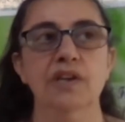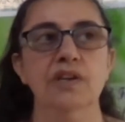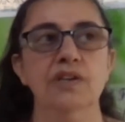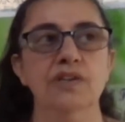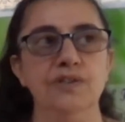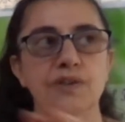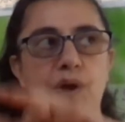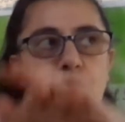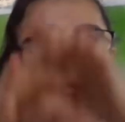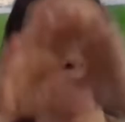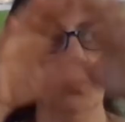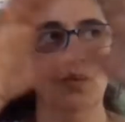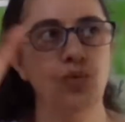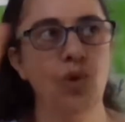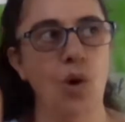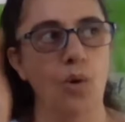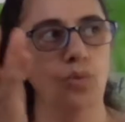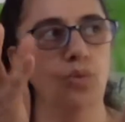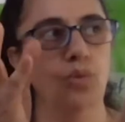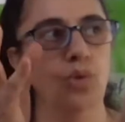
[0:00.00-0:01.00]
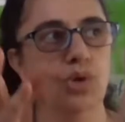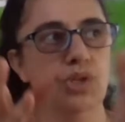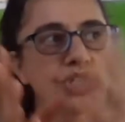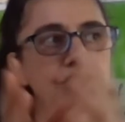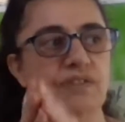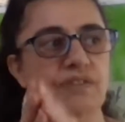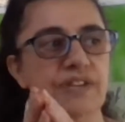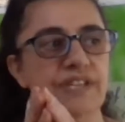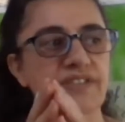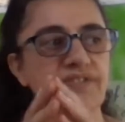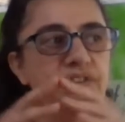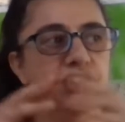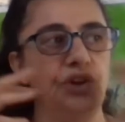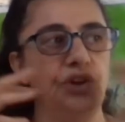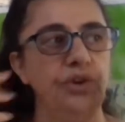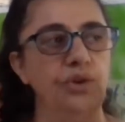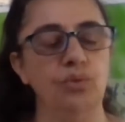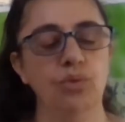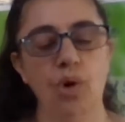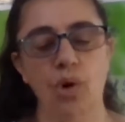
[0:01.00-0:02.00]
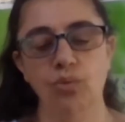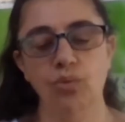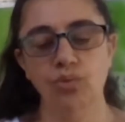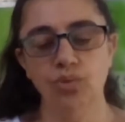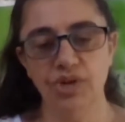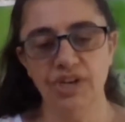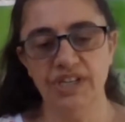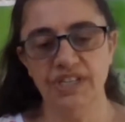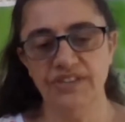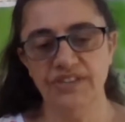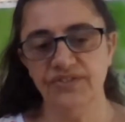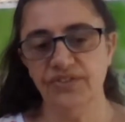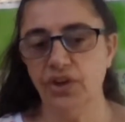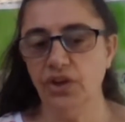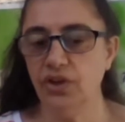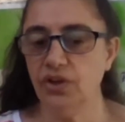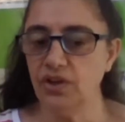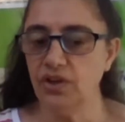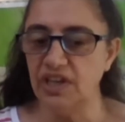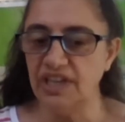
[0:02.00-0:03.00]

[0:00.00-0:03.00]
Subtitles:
So what water is for you, what wood is for you,